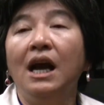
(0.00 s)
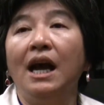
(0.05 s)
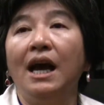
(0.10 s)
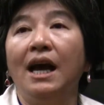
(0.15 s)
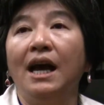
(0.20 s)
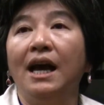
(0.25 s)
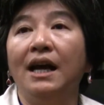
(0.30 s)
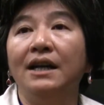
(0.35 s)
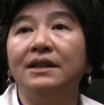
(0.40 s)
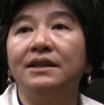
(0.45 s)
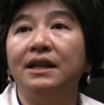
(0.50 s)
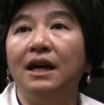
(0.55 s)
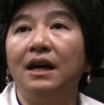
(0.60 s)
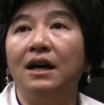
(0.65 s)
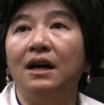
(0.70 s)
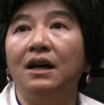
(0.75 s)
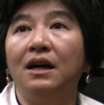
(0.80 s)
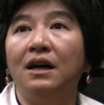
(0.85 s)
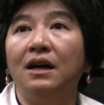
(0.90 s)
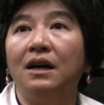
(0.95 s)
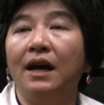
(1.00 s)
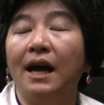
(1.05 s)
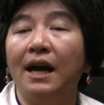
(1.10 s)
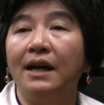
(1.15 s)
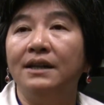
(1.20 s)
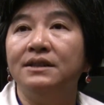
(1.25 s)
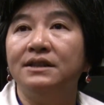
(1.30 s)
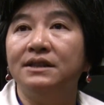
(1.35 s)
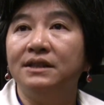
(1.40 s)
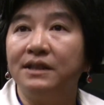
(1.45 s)
and, uh,
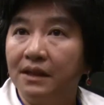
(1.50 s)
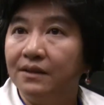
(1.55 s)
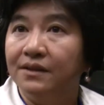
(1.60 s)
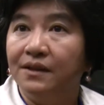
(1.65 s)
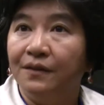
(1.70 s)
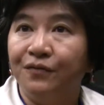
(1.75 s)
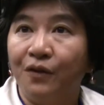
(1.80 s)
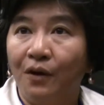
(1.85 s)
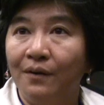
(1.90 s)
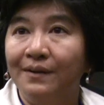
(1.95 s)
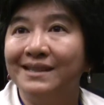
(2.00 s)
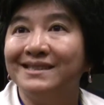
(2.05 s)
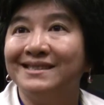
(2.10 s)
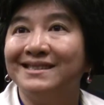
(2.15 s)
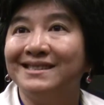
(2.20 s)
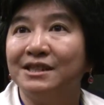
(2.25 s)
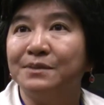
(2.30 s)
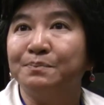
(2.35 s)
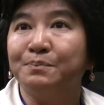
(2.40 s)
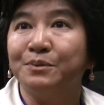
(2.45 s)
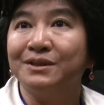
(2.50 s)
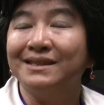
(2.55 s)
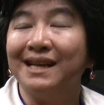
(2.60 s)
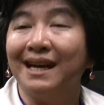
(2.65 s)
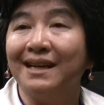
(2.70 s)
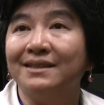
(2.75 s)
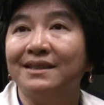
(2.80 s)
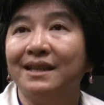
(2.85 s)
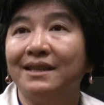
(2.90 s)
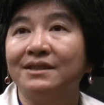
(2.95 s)
and the forest is
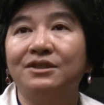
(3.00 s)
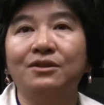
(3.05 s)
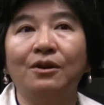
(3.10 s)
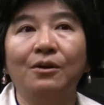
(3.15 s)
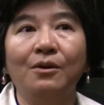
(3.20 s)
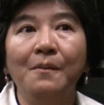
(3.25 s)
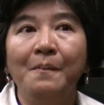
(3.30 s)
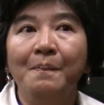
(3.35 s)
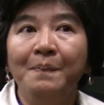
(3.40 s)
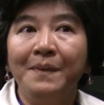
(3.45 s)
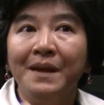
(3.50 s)
protected. So